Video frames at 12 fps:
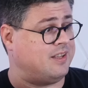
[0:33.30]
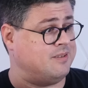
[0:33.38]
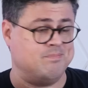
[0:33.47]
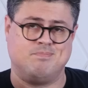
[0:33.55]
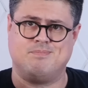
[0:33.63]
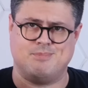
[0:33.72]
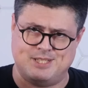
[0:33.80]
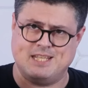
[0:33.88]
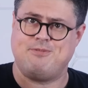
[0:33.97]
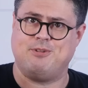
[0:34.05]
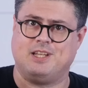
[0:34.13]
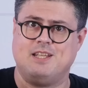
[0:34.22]
and see
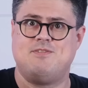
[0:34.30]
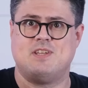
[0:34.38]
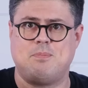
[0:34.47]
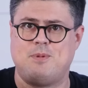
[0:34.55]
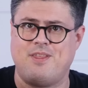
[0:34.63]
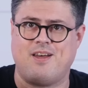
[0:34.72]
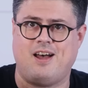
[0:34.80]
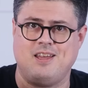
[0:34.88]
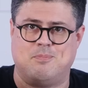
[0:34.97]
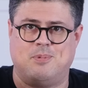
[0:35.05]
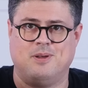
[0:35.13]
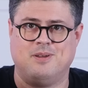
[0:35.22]
if it lives up to the
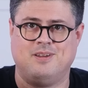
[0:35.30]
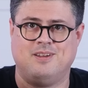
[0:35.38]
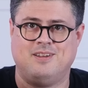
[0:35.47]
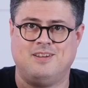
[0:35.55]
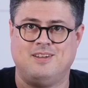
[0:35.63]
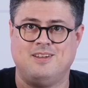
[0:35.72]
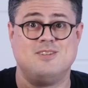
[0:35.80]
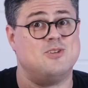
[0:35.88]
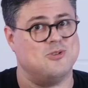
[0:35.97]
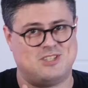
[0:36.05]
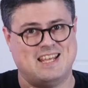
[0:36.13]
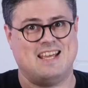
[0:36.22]
hype.
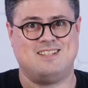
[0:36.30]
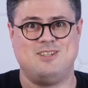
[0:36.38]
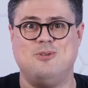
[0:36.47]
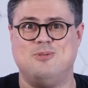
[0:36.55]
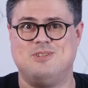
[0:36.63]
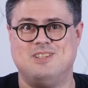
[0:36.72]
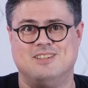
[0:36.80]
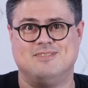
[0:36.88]
So stay tuned.